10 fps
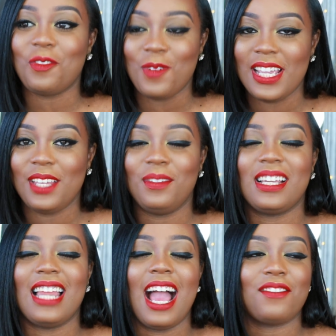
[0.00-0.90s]
weed, we
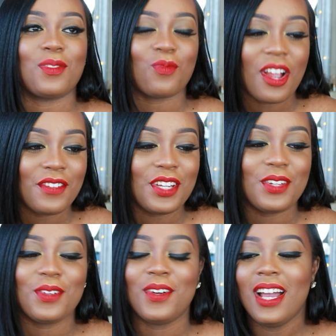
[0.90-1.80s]
could have some
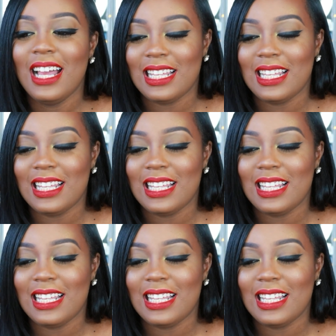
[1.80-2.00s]
revenue,